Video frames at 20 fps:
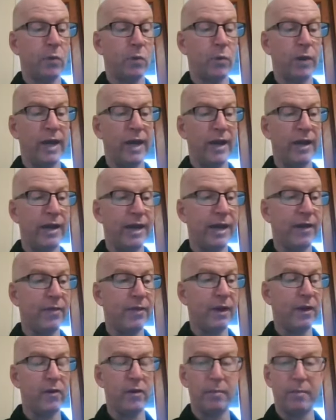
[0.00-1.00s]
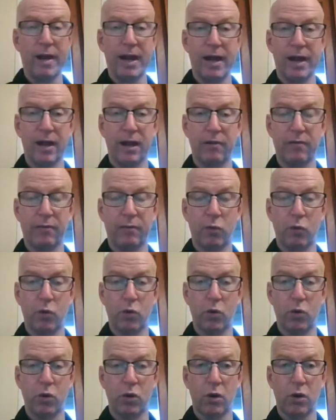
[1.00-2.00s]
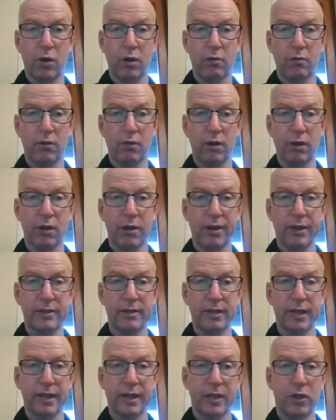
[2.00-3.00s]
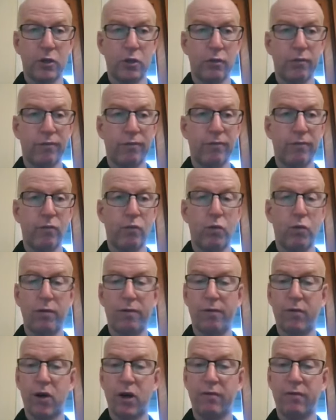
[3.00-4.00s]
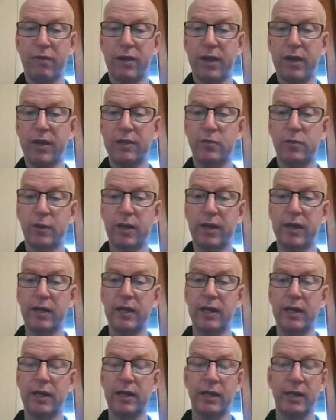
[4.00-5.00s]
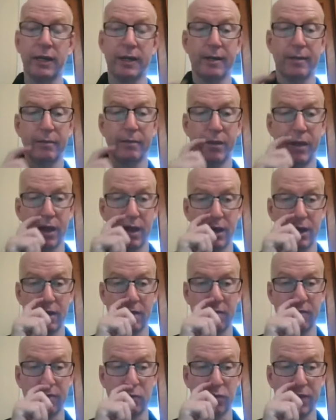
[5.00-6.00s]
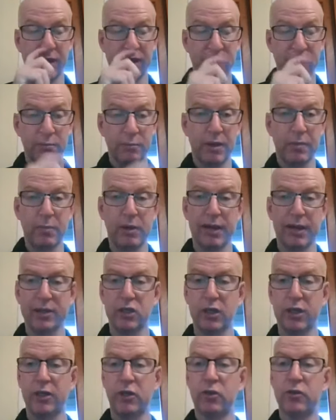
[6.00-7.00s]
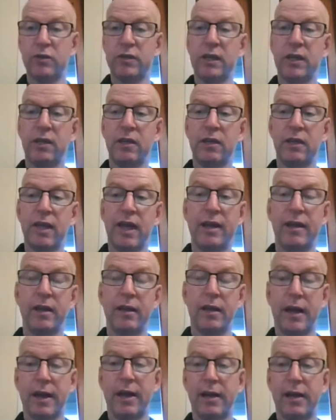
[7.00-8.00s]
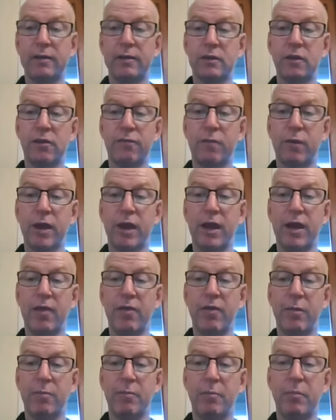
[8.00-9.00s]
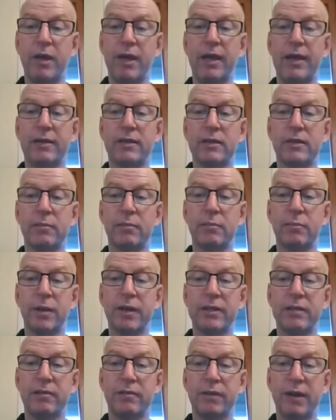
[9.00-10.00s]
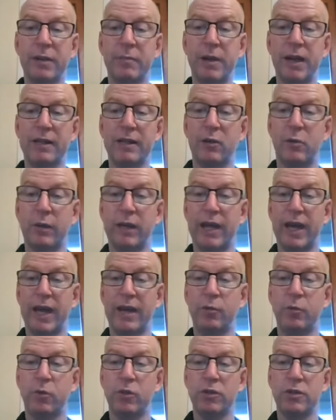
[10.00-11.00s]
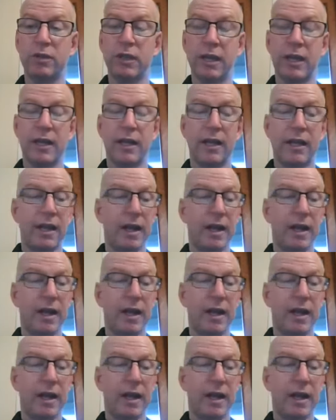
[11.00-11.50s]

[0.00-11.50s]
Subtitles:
We had it out there in the market for, I'm going to say, a good 4 or 5 years. We had nearly 4,000 people actually using that software, and the biggest piece of feedback that we had was,